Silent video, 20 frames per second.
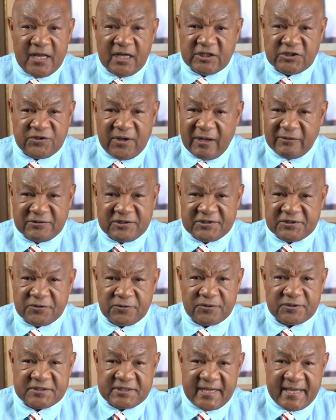So I was just
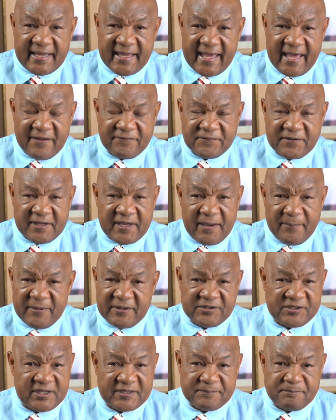going to take after him
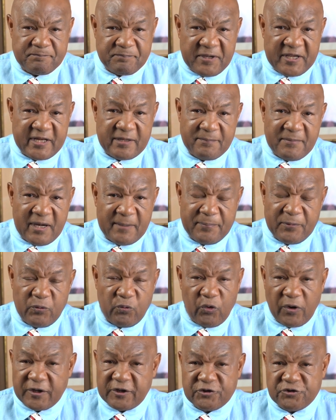and just beat him up in
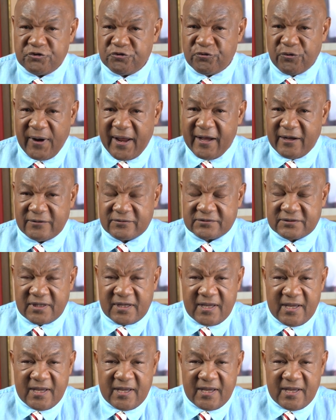1 or 2 rounds.